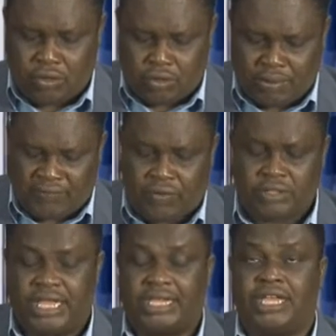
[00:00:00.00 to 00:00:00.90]
Number 4,
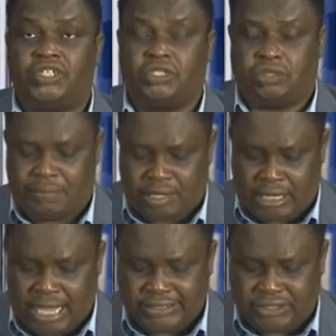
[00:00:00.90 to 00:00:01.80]
they engage in
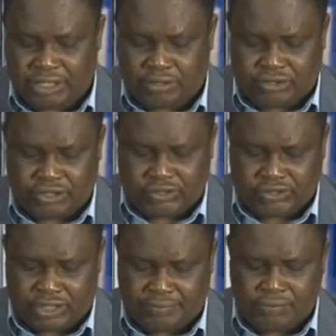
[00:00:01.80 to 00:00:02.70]
demoralizing
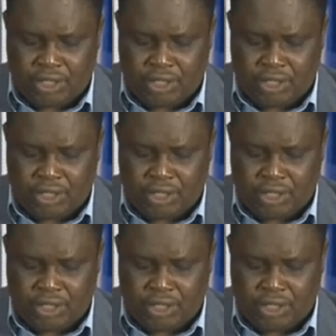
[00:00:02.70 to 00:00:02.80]
criticism.